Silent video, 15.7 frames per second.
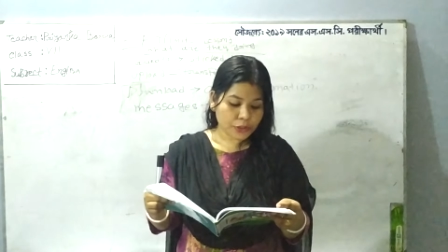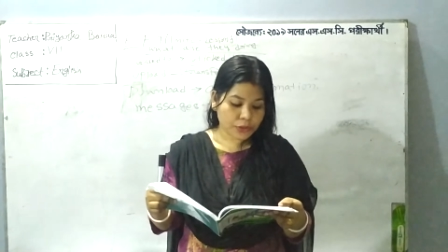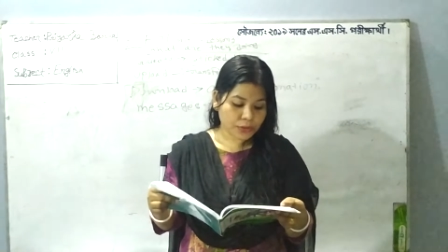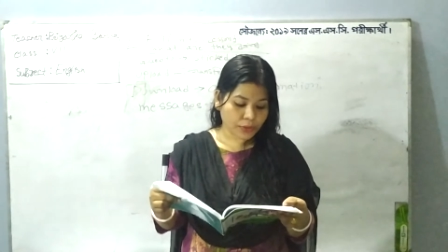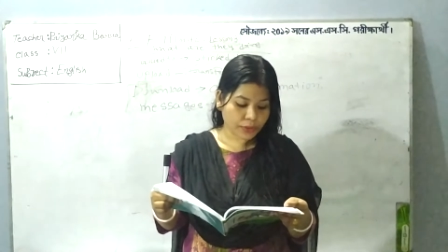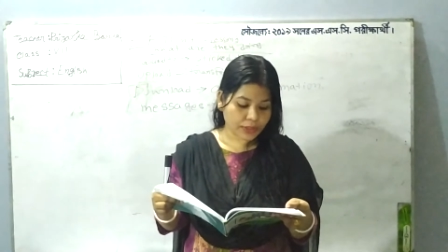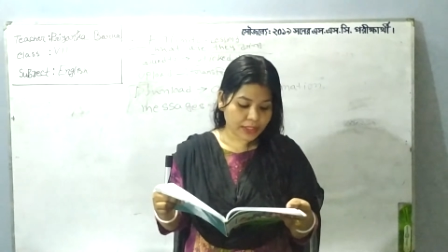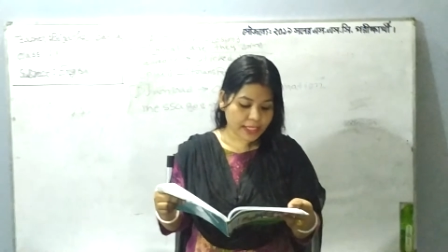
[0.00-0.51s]

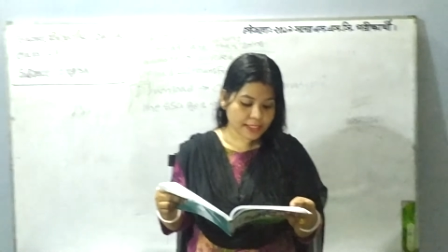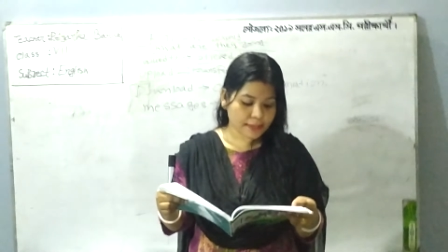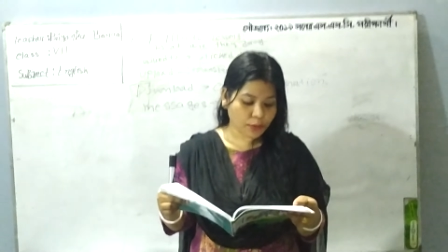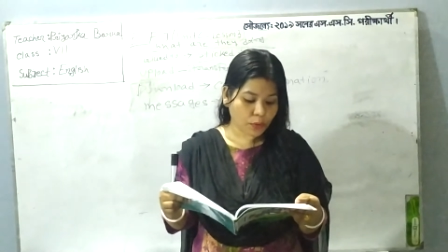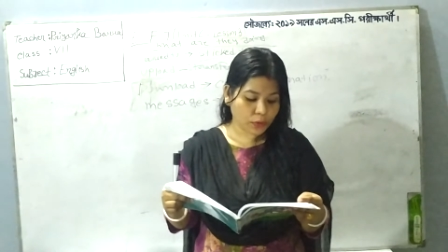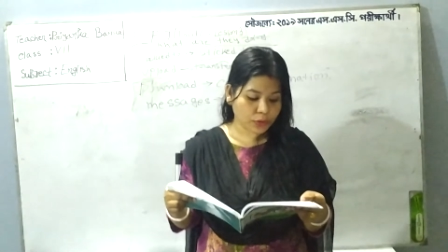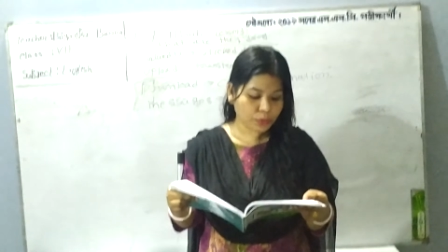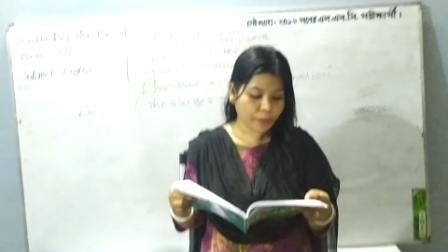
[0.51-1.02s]
So this
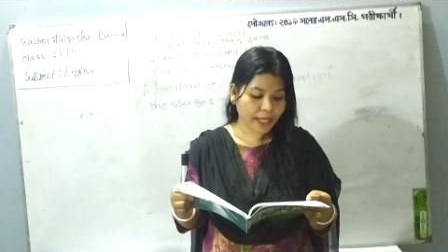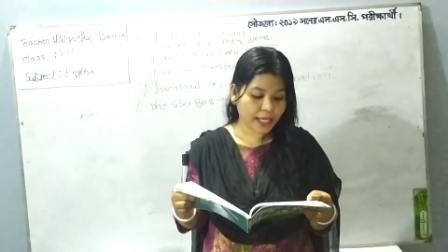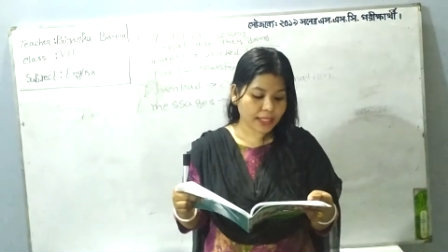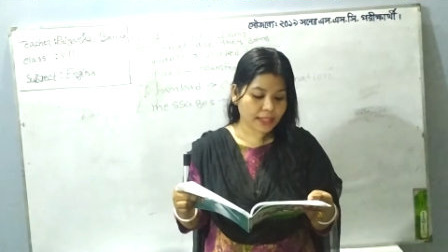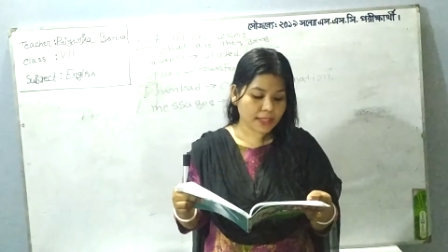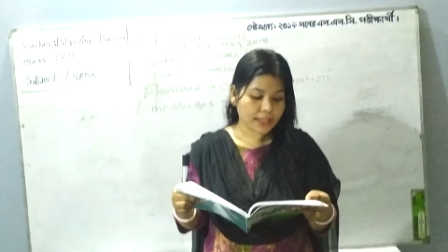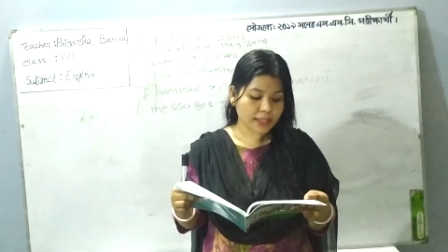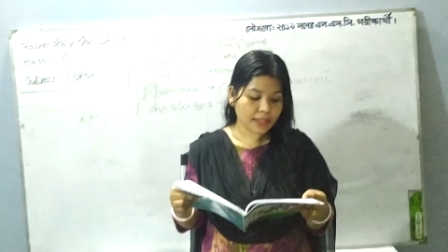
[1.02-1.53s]
goes
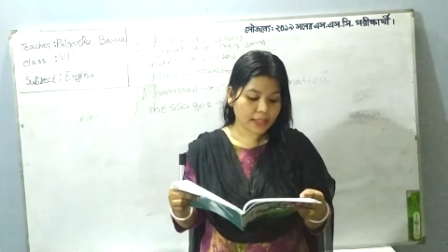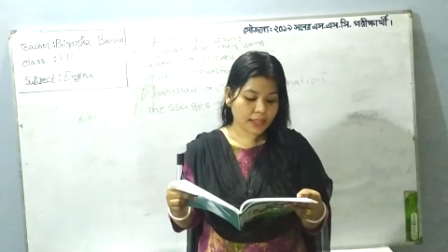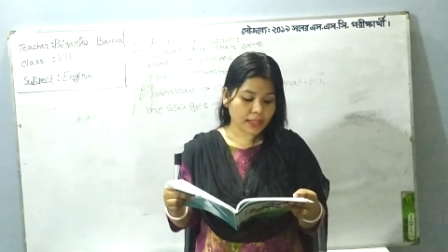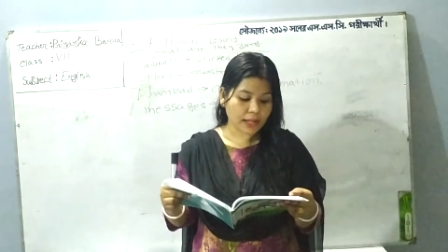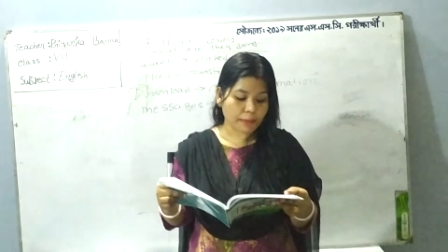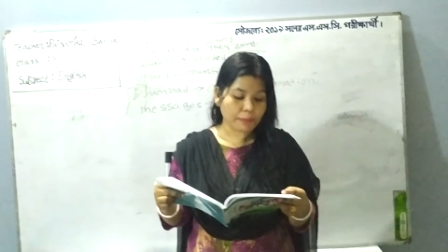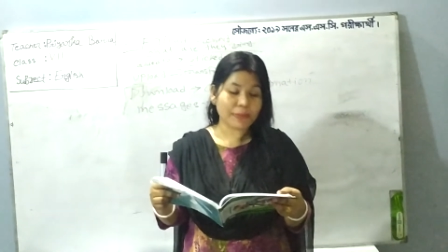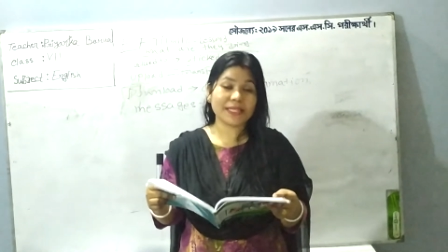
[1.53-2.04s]
with
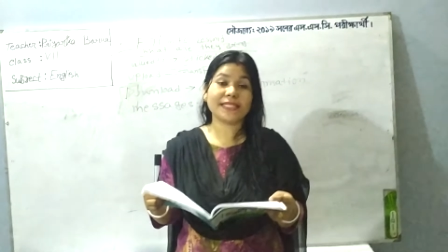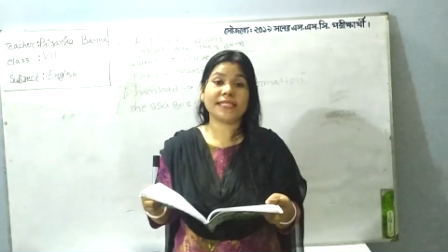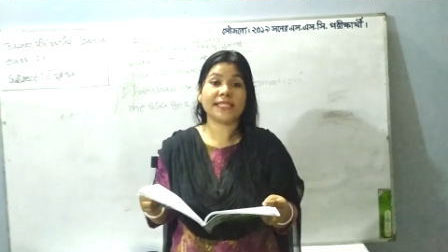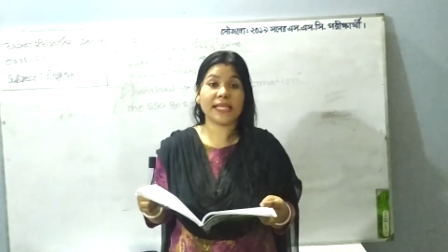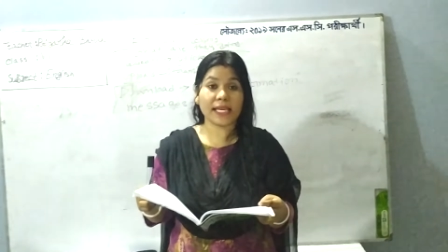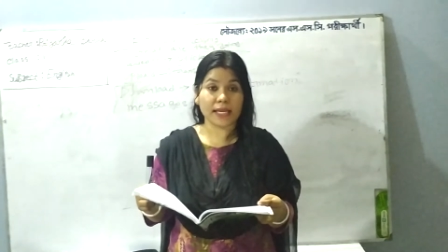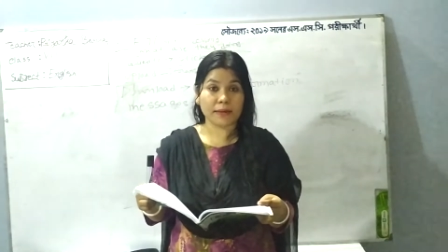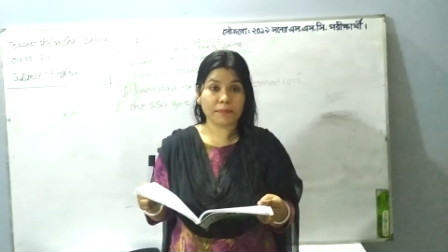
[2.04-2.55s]
number
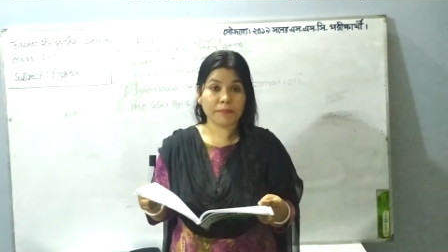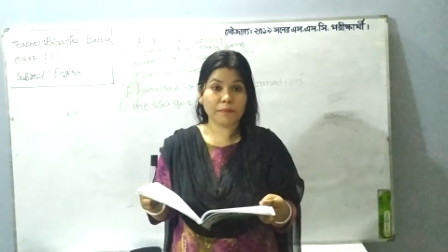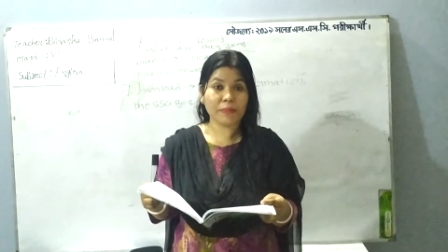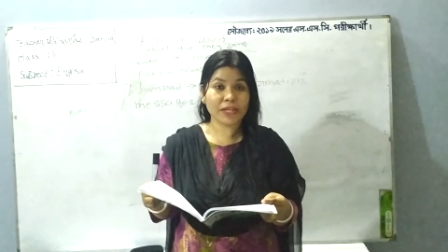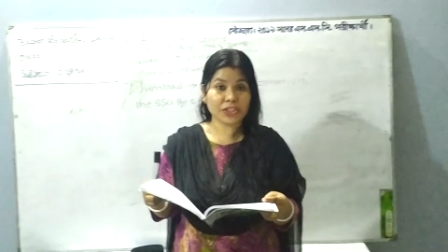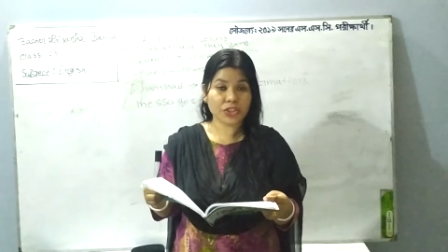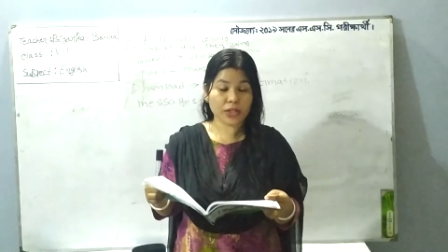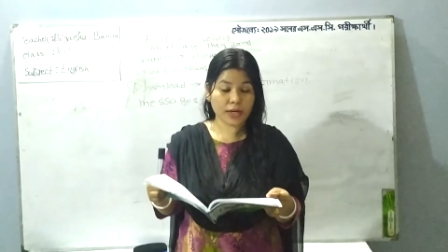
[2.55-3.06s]
C,
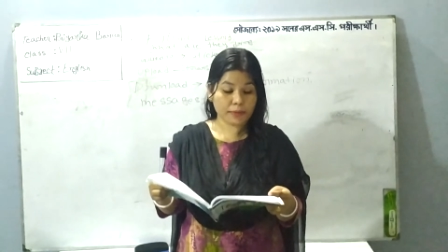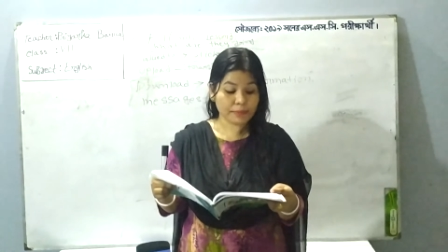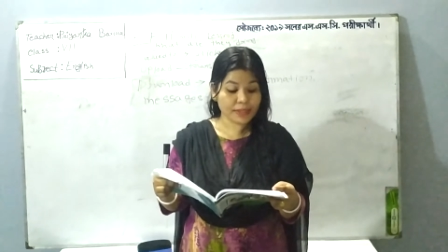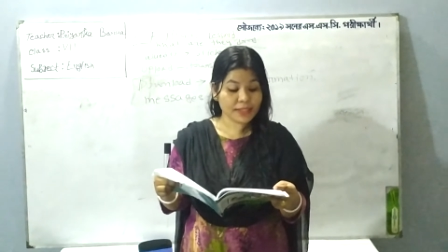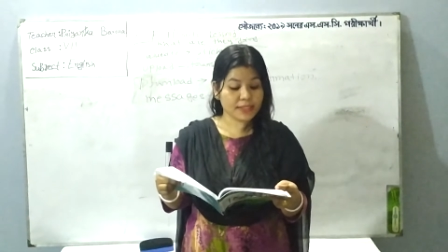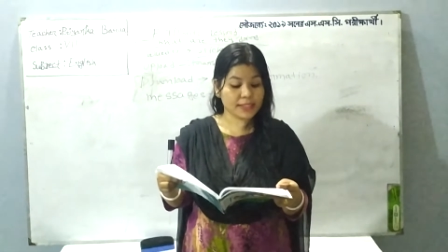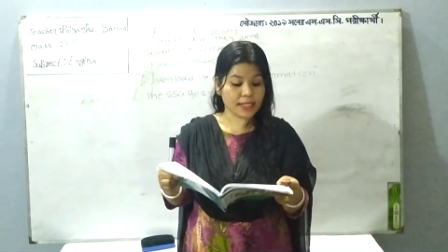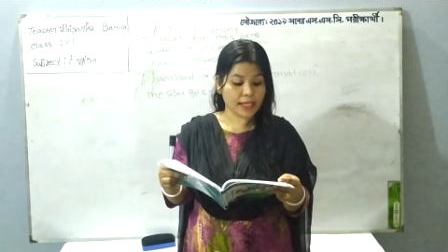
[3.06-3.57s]
picture
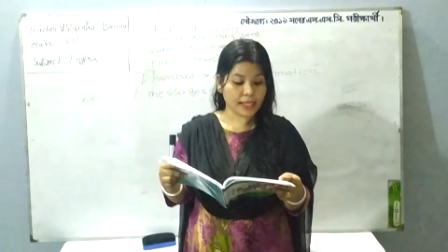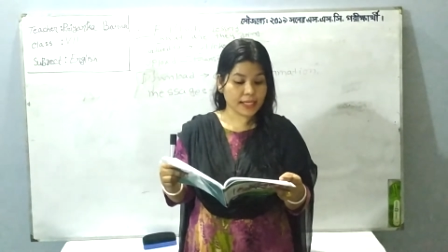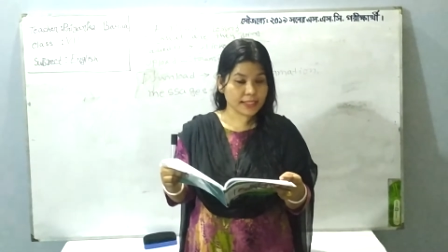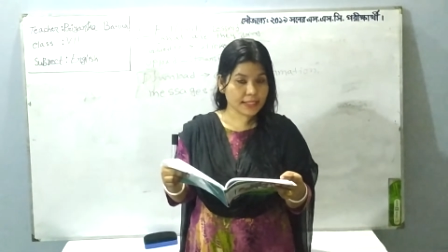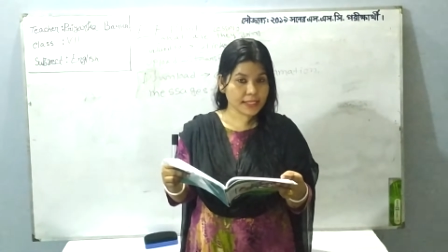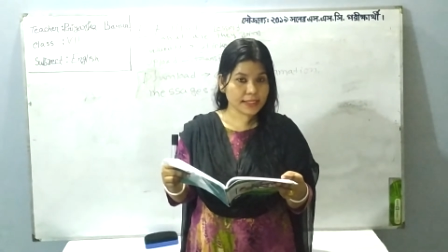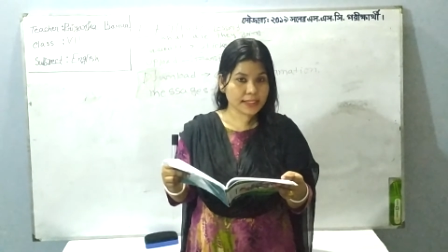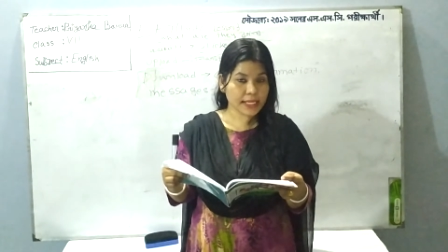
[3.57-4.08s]
number C,
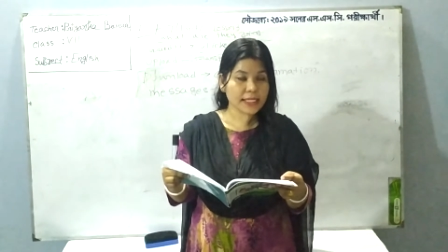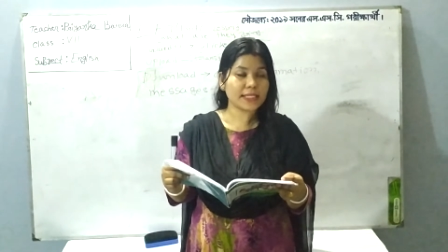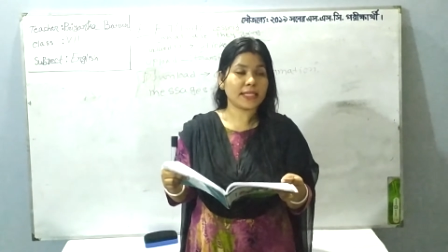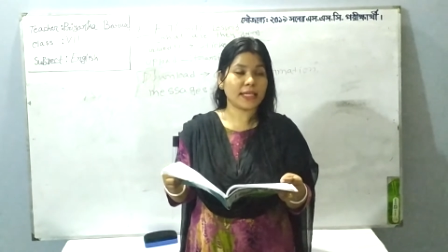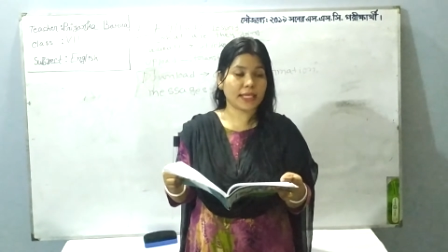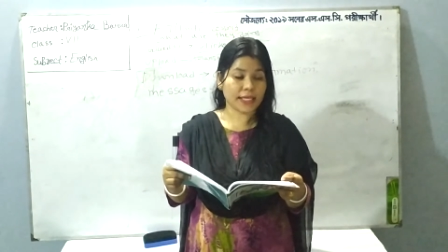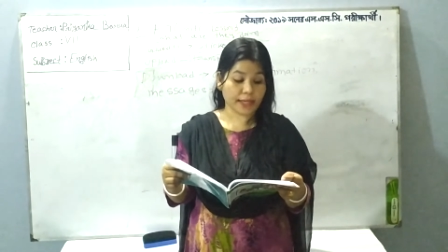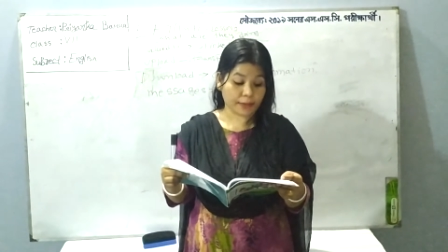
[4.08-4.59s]
isn't it?
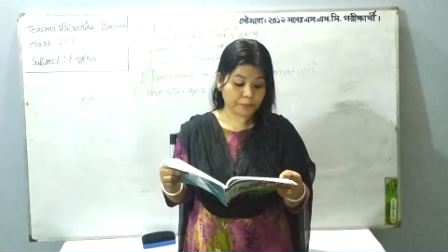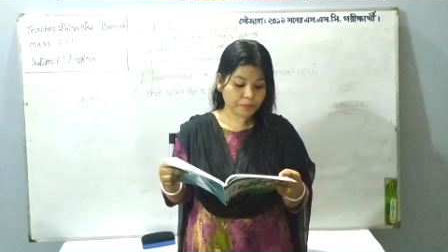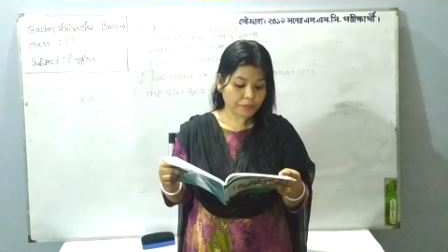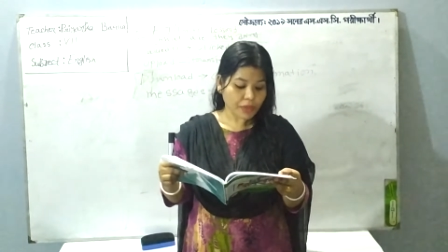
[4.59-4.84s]
Yeah.